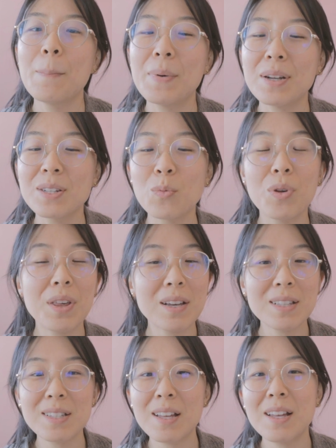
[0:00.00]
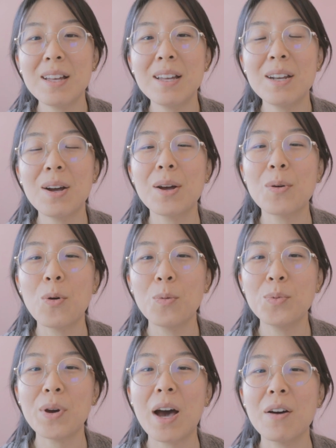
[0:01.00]
But with that said, I
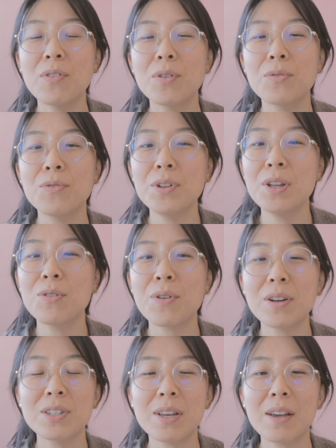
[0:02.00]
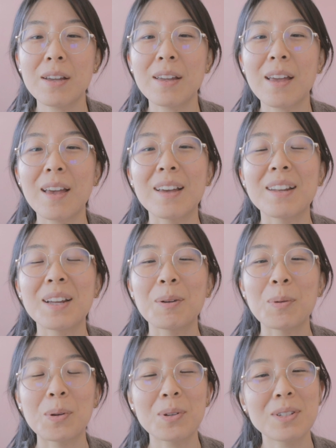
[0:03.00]
hope you have a really great day and
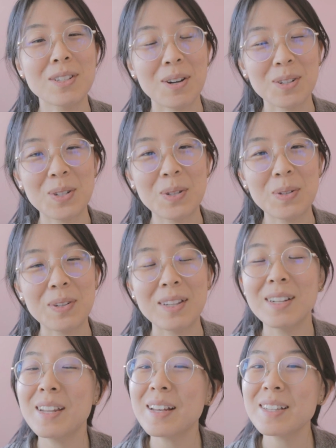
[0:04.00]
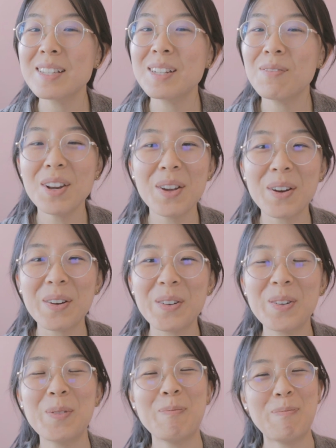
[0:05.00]
I'm going to talk to you in the next
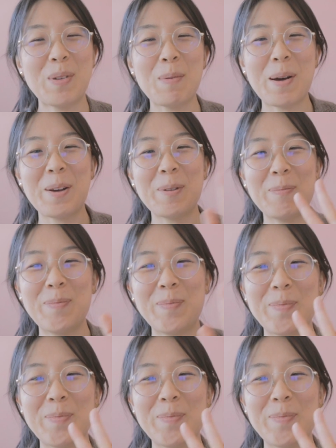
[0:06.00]
video. Bye bye.